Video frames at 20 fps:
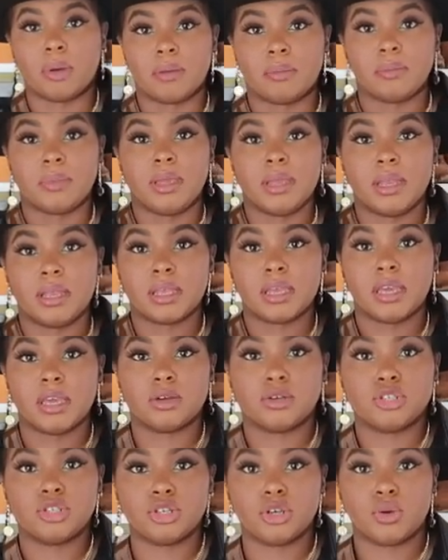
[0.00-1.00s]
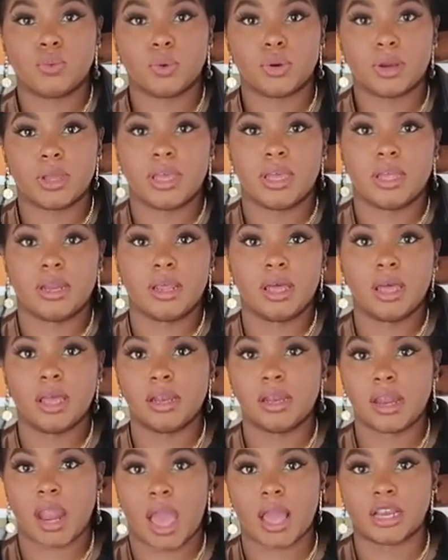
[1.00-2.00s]
but me and Kyosha were in
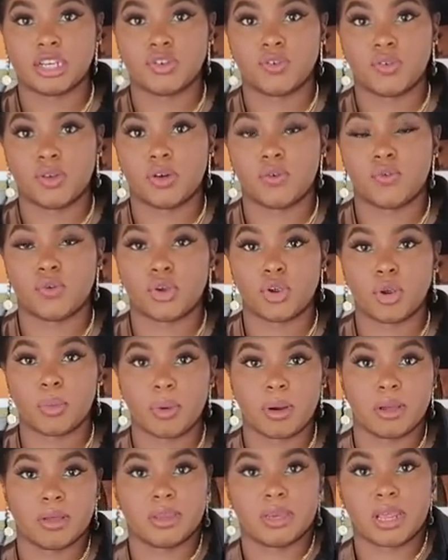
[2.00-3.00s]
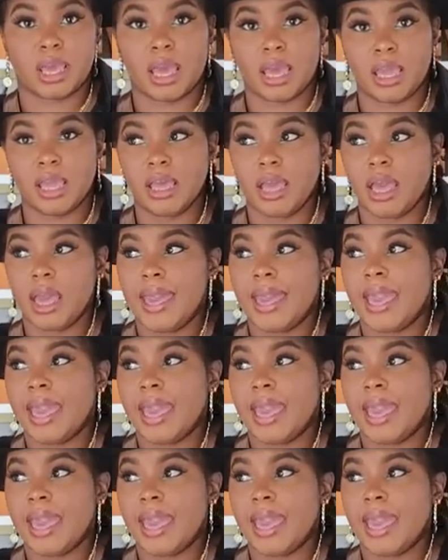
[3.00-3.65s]
Nashville for her birthday